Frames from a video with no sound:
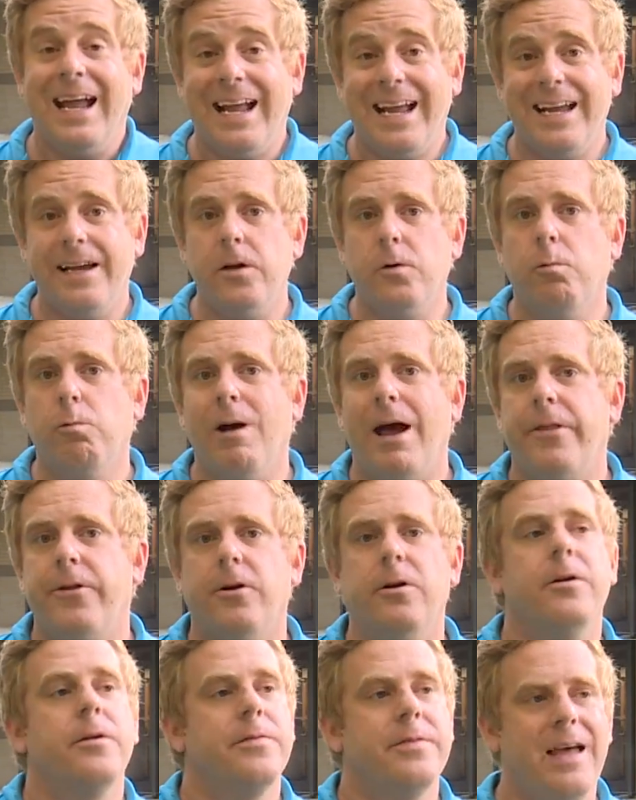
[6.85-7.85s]
In
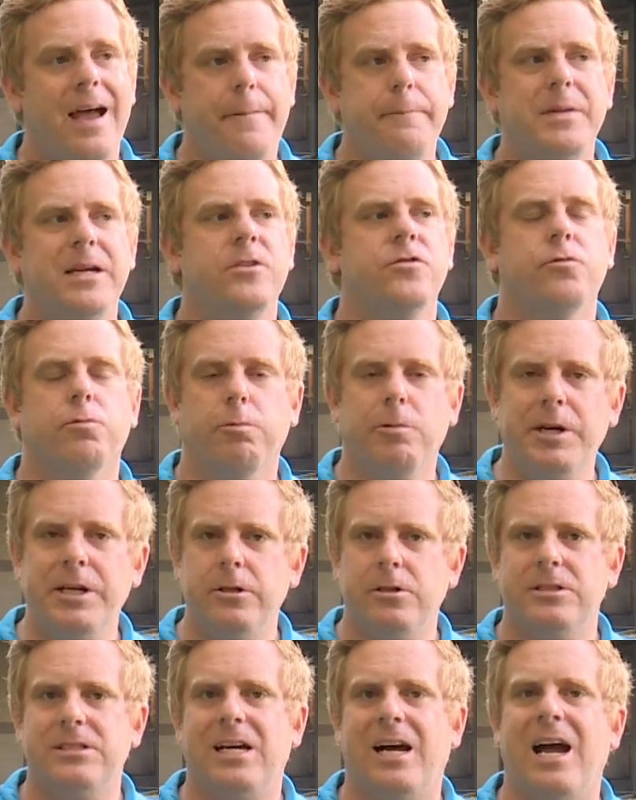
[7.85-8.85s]
weather, that means
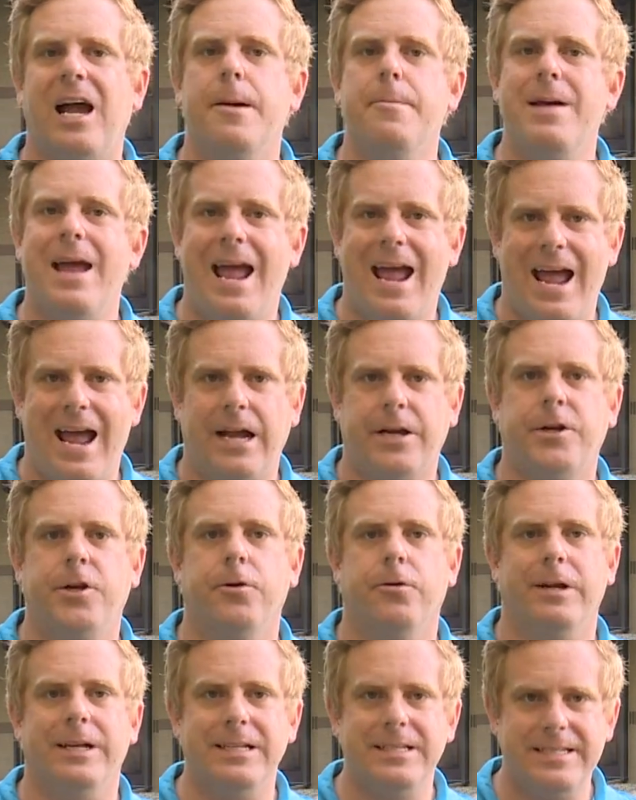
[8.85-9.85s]
real-time
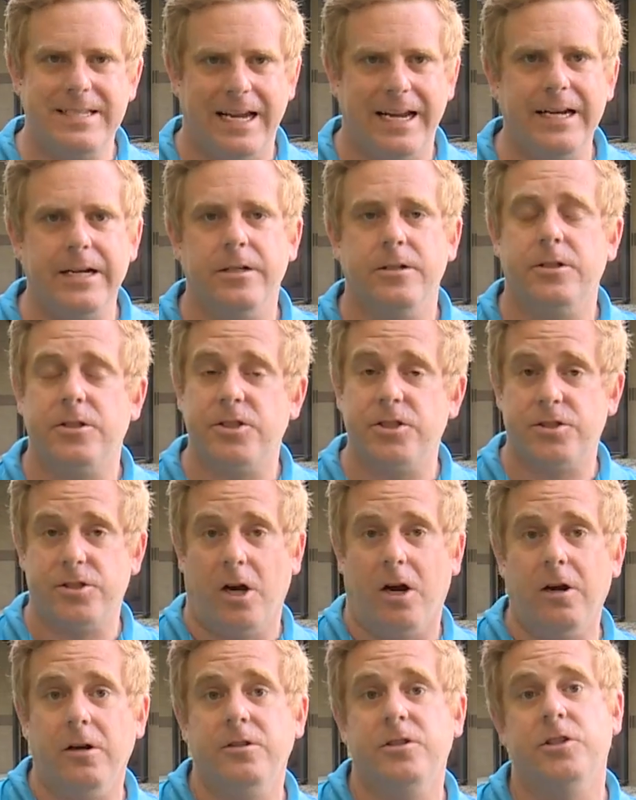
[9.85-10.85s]
accurate data to
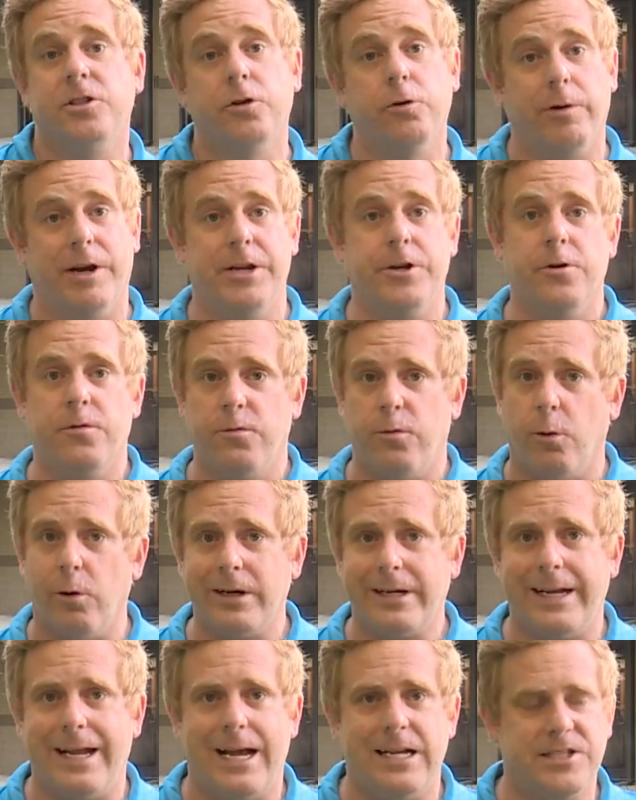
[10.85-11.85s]
start to create your
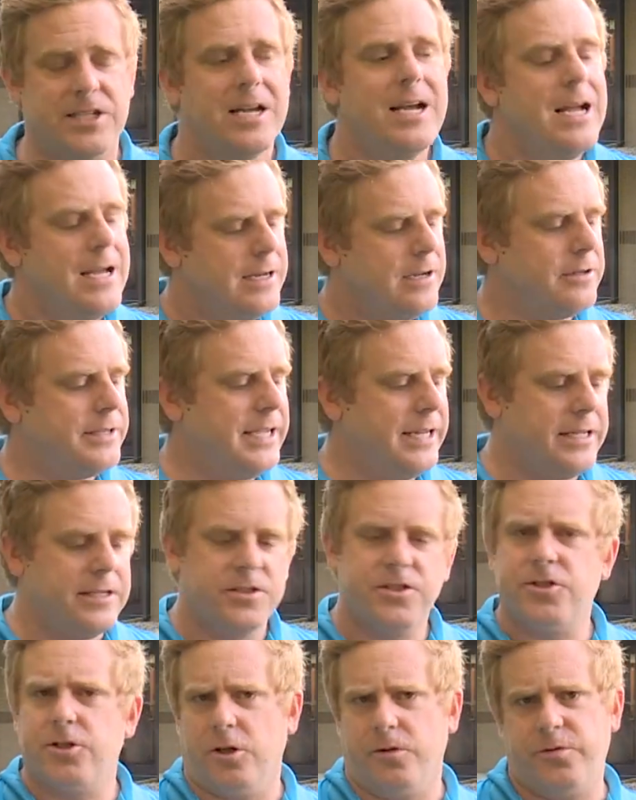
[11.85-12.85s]
forecast. Now, getting
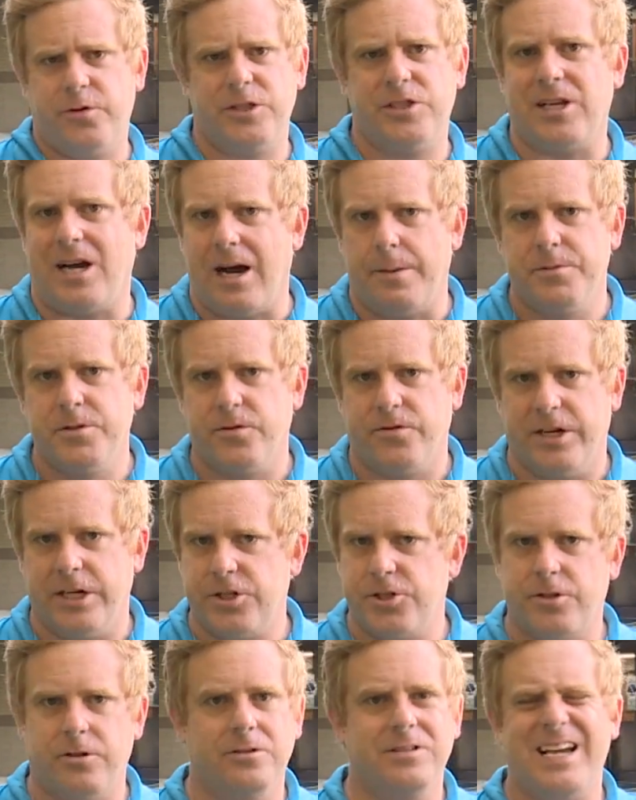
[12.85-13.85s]
surface
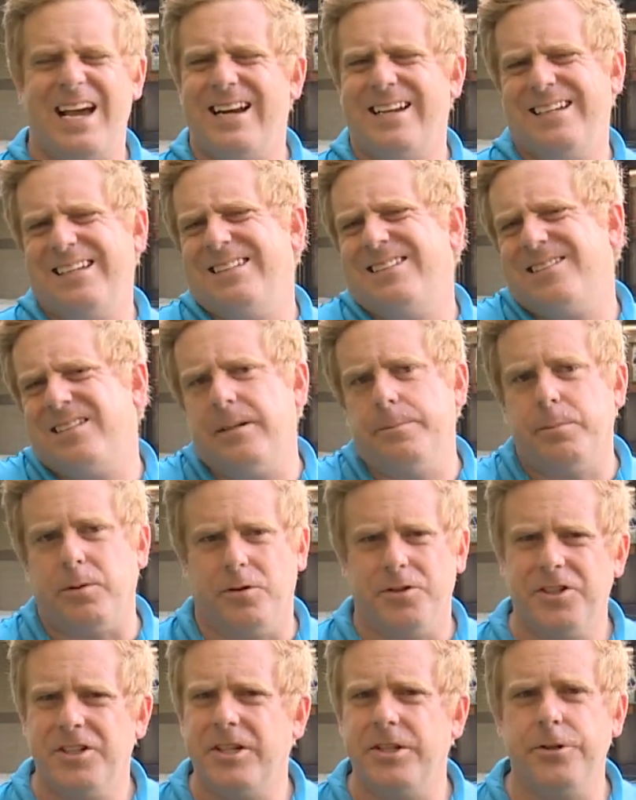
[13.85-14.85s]
observational data is
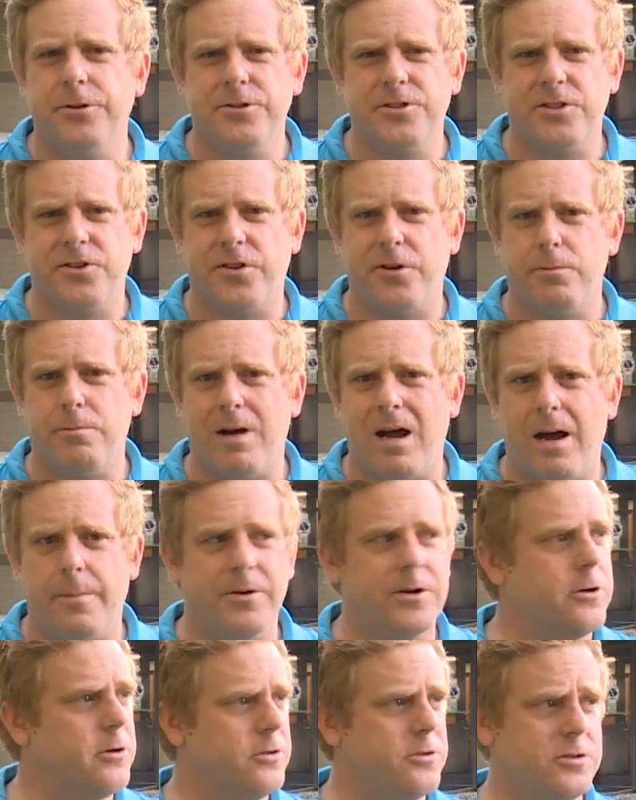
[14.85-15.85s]
simple. You can use a thermometer.